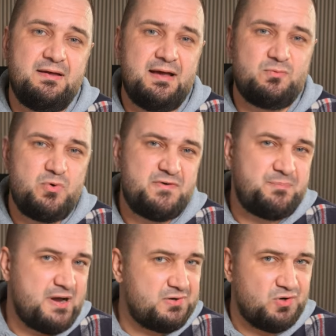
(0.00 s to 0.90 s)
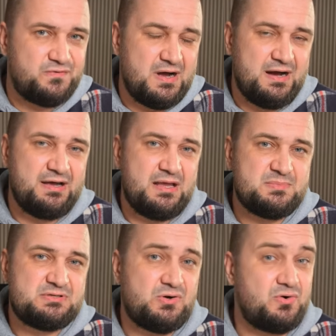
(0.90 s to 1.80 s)
and with a pair of
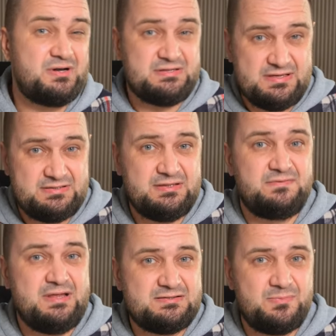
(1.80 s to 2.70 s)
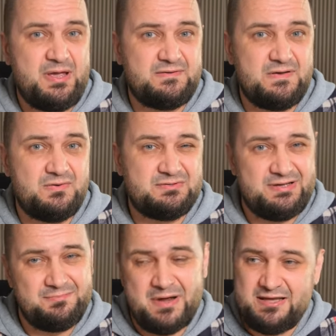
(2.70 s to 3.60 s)
IEMs or sensitive desktop headphones,
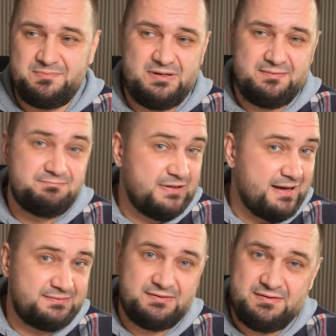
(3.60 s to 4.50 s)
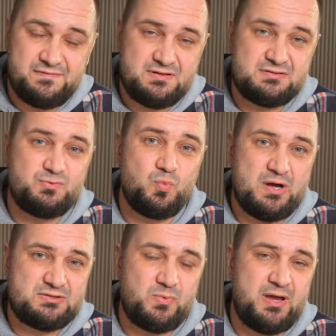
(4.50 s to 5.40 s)
there might be not a difference
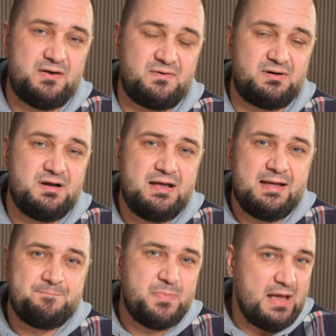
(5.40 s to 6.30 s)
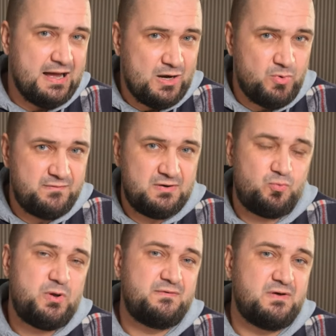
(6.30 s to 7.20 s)
whatsoever. However,
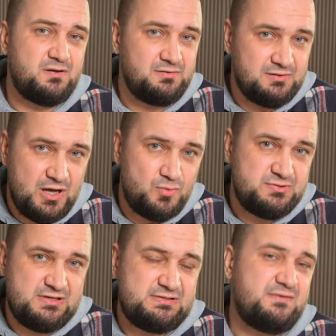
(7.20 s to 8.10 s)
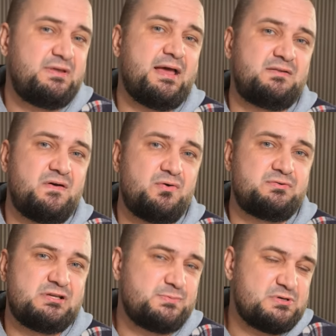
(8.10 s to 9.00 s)
with low sensitivity
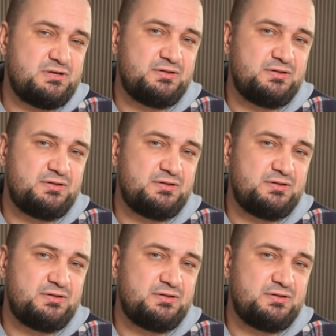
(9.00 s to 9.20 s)
headphones, especially